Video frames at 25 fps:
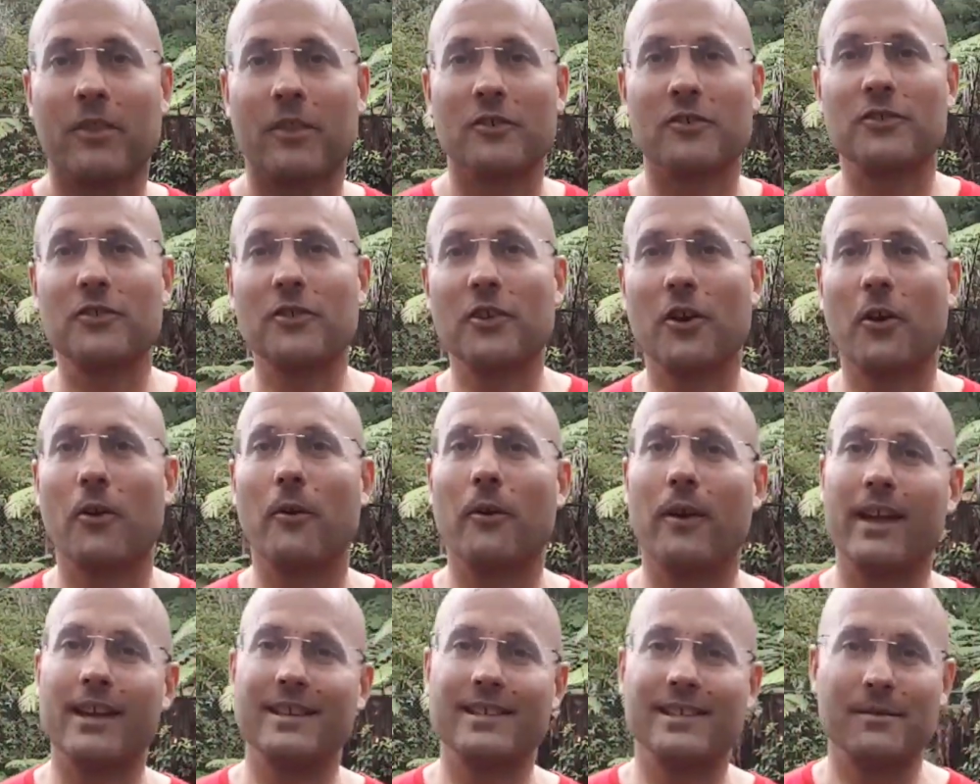
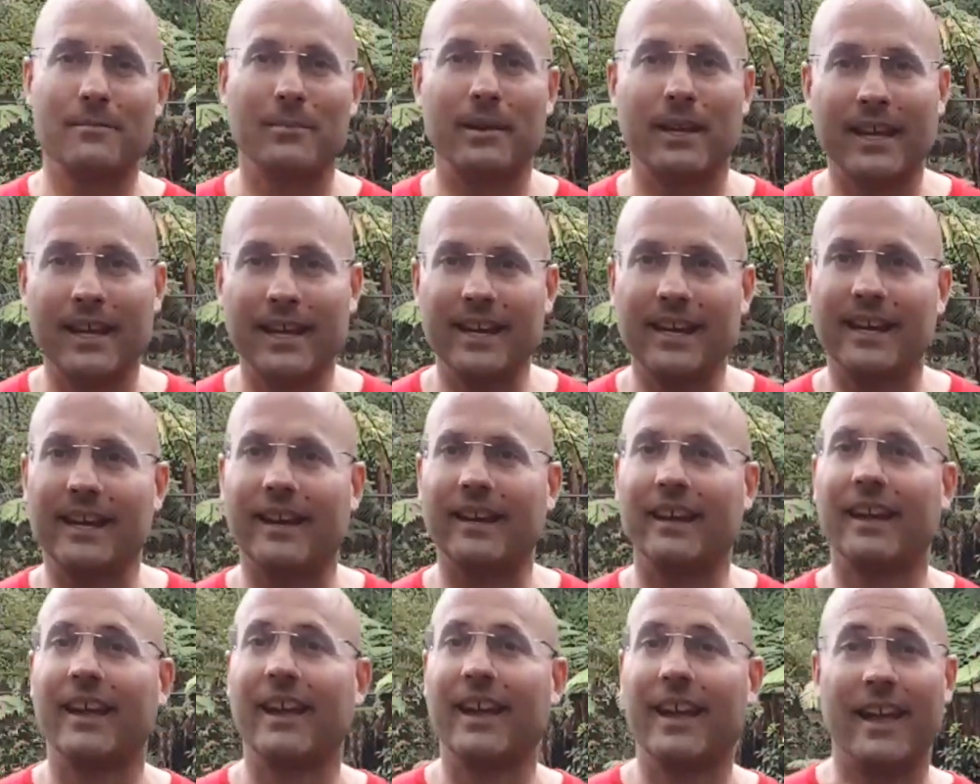So as a beginner,
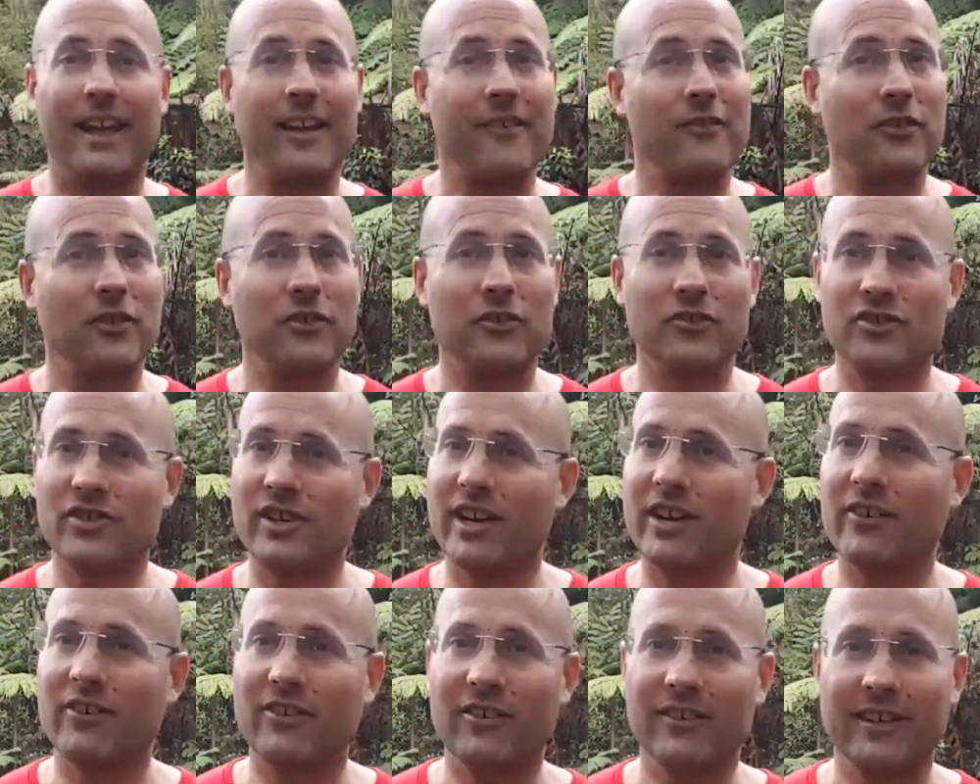if you
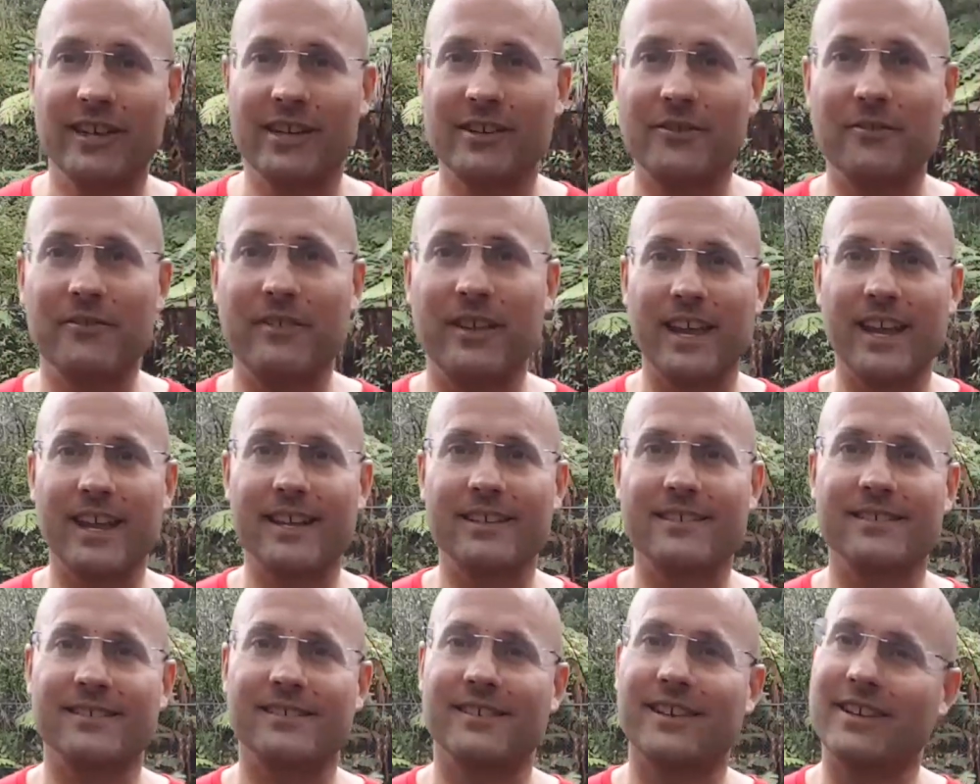generally do
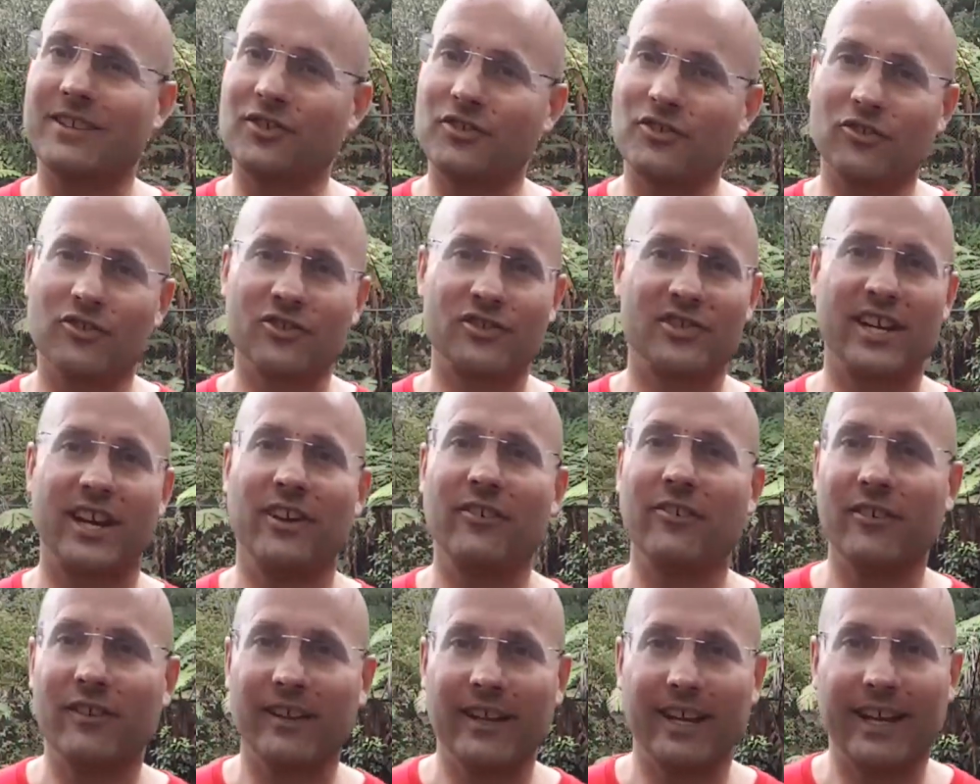exercise, you'll
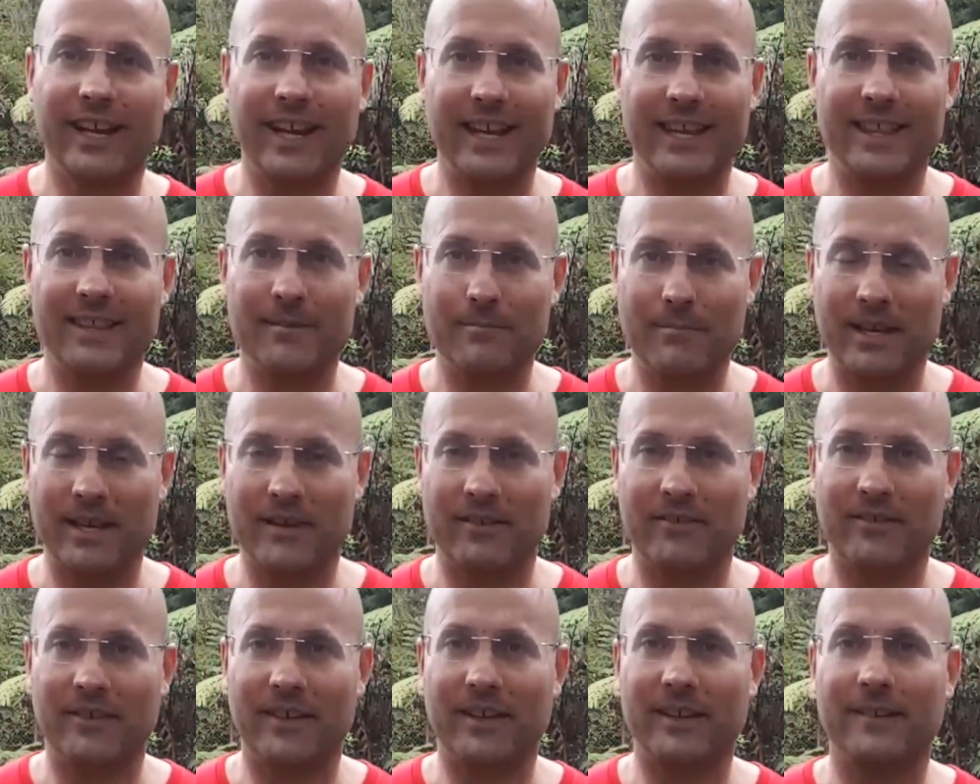generally get the
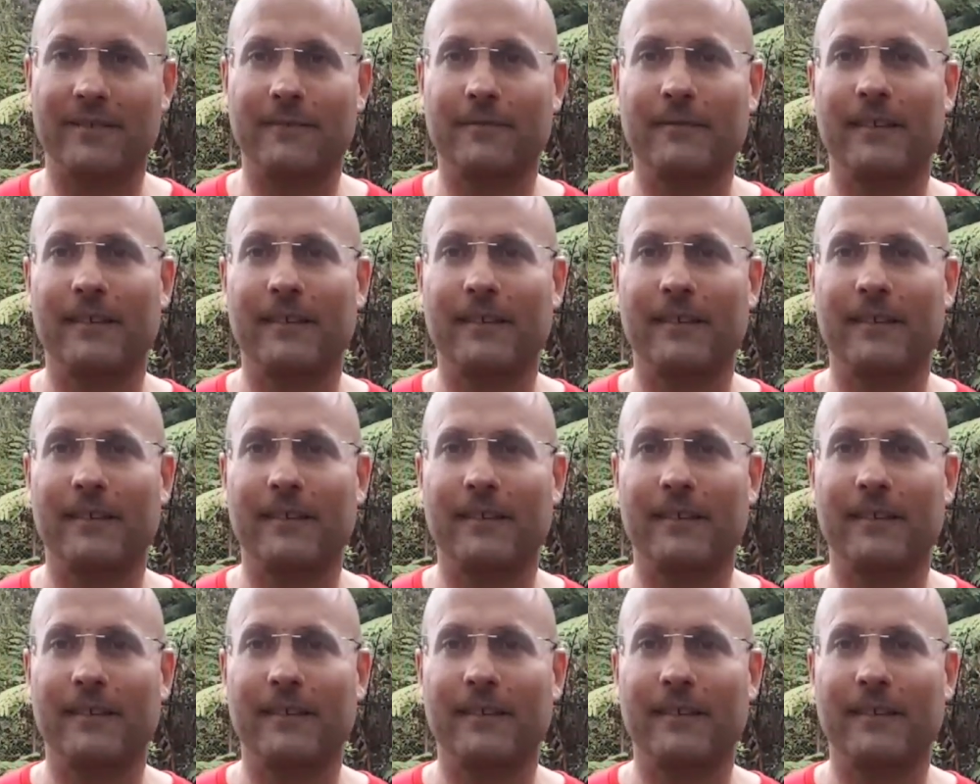benefit.